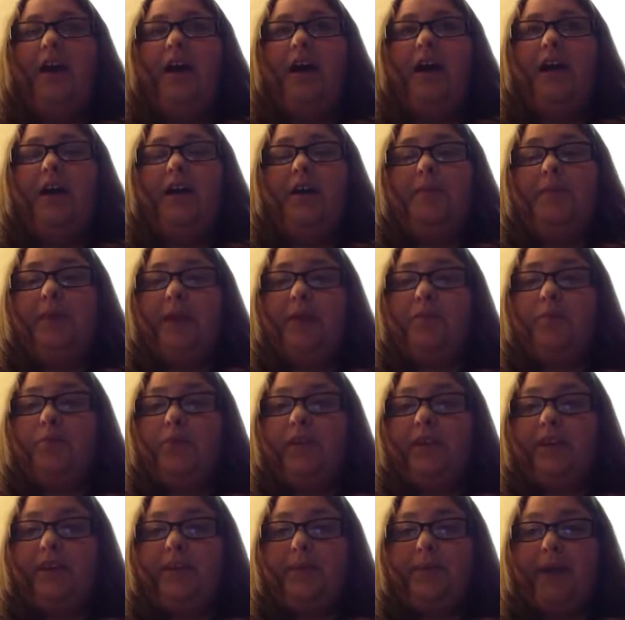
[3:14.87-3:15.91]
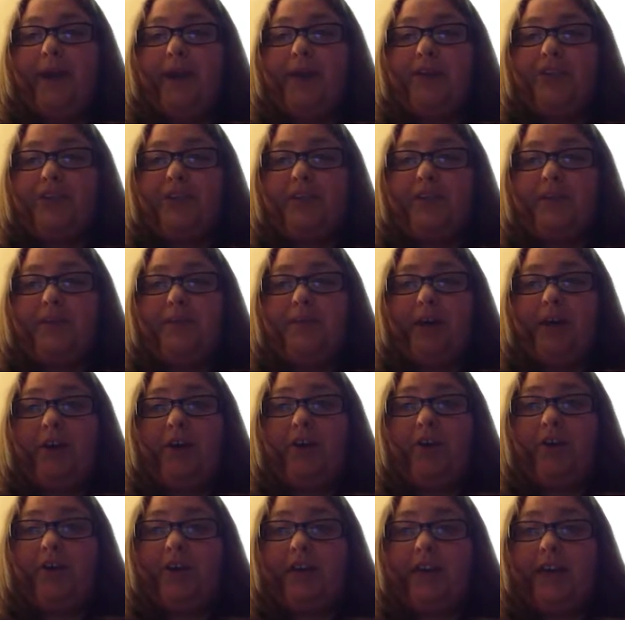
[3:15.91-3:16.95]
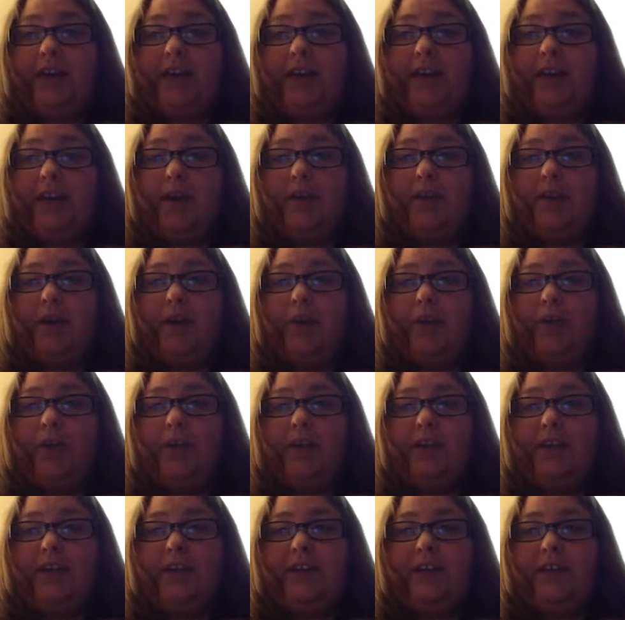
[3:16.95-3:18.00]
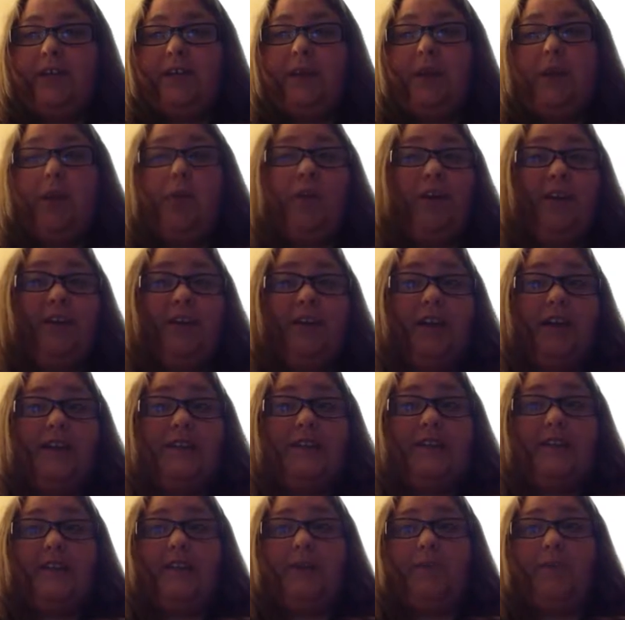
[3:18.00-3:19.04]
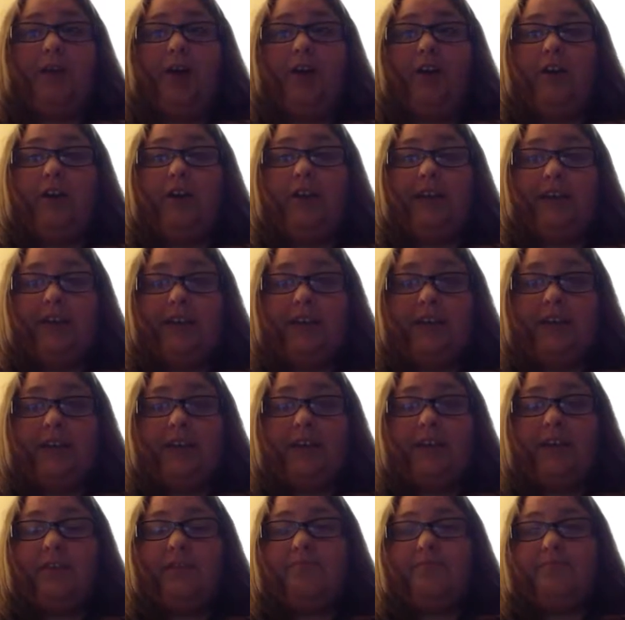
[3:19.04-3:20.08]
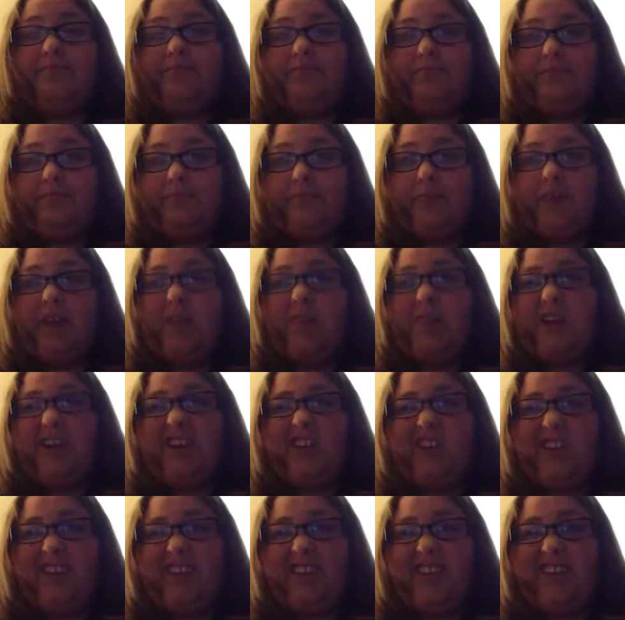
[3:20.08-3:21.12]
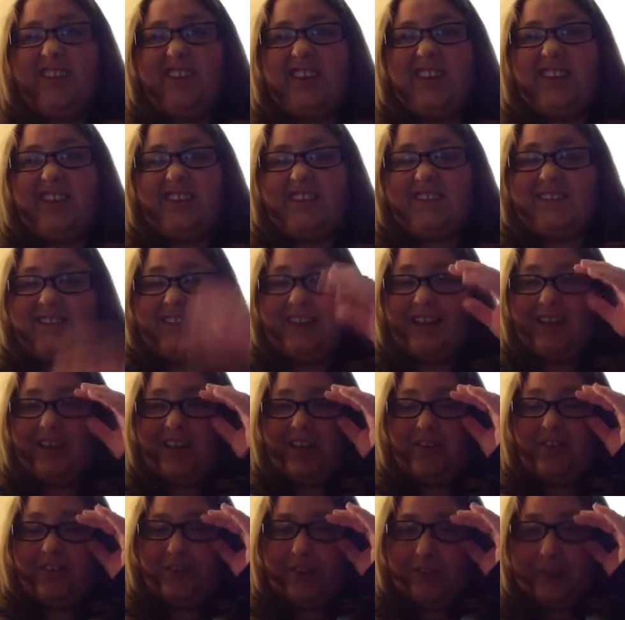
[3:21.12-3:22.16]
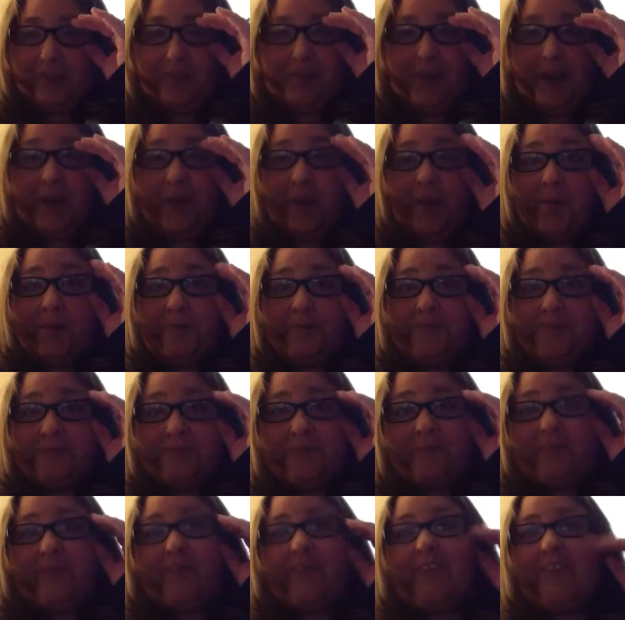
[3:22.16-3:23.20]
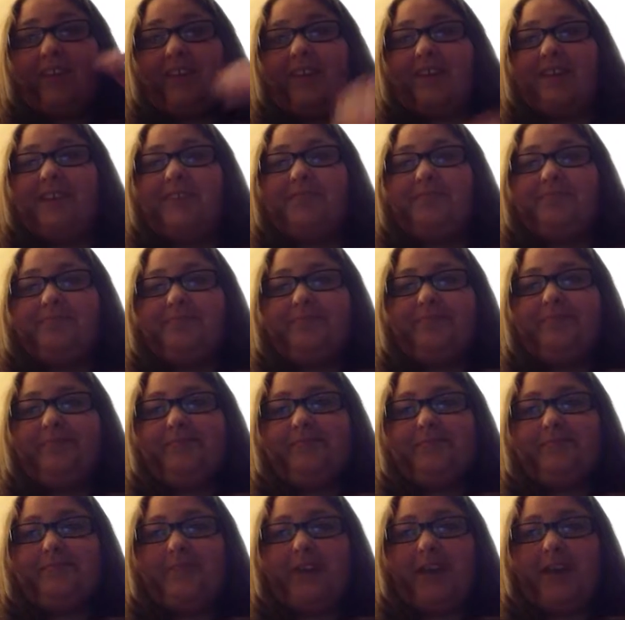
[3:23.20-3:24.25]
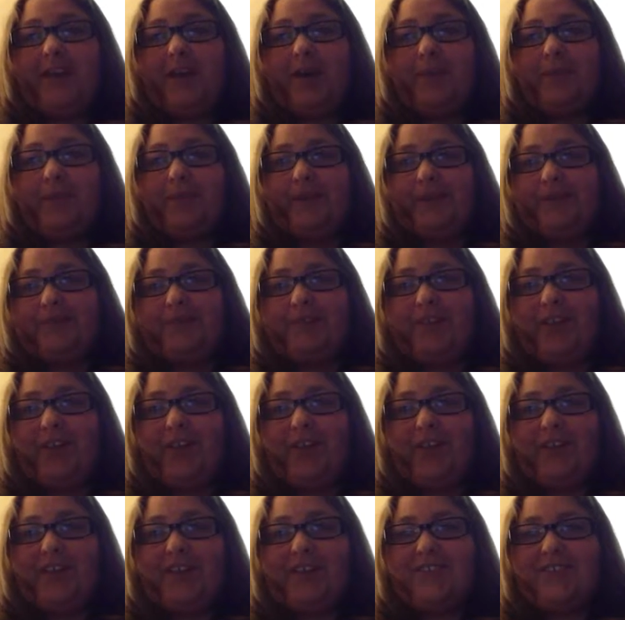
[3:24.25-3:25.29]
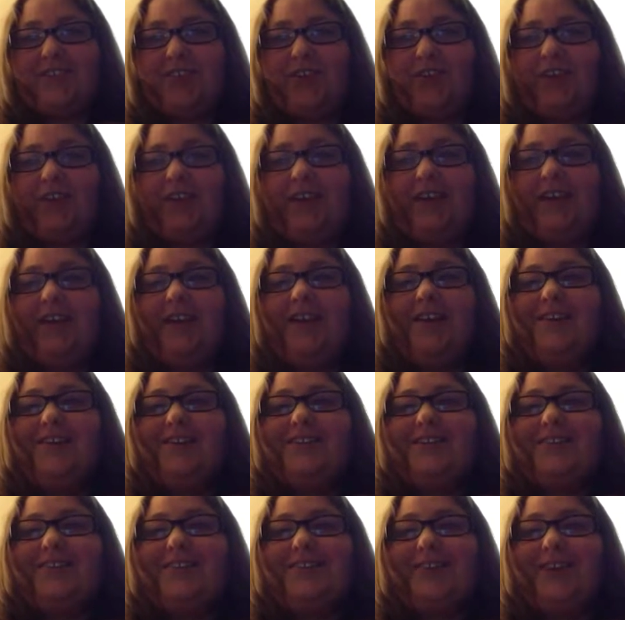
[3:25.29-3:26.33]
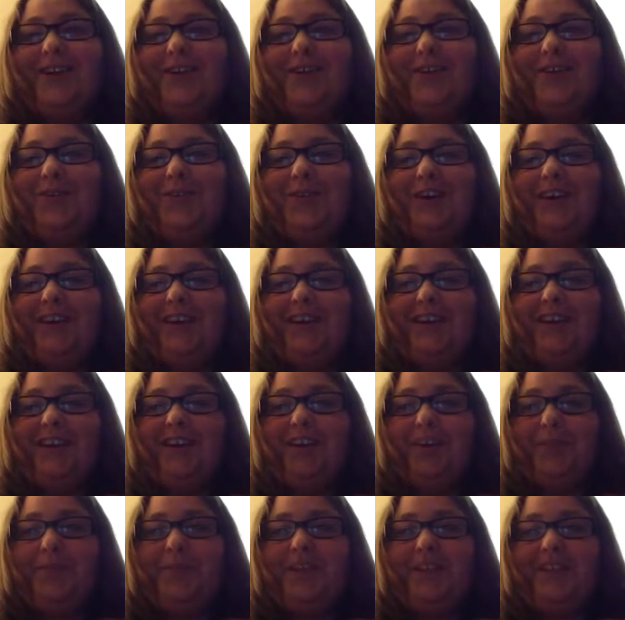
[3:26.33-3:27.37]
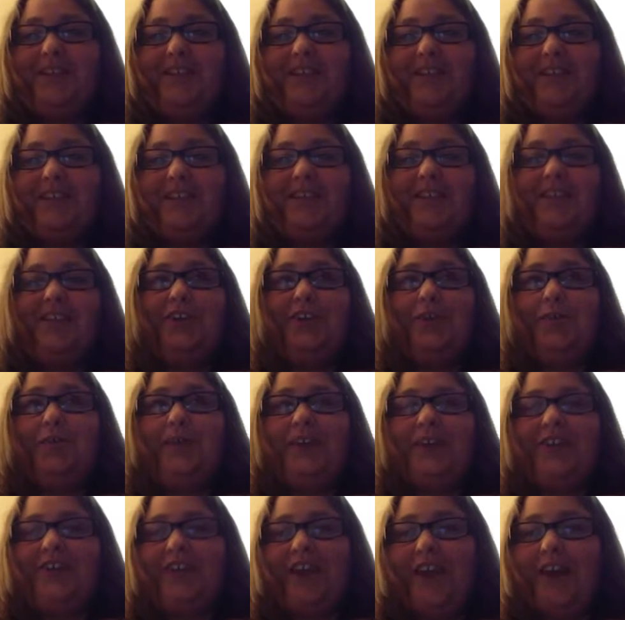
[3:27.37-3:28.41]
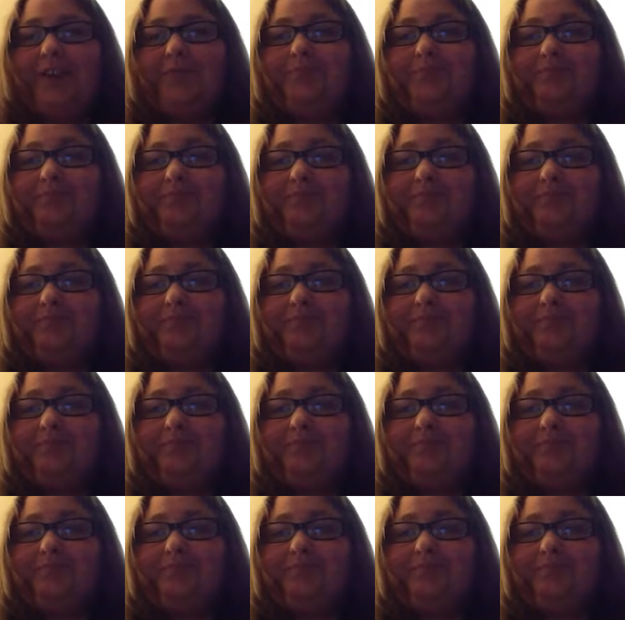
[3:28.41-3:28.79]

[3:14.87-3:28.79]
Um, I'm really passionate about cooking, about reading, about organizing, about cleaning, about girly things. I love um, makeup and all things girly. So, uh, a little bit of this, a little bit of that.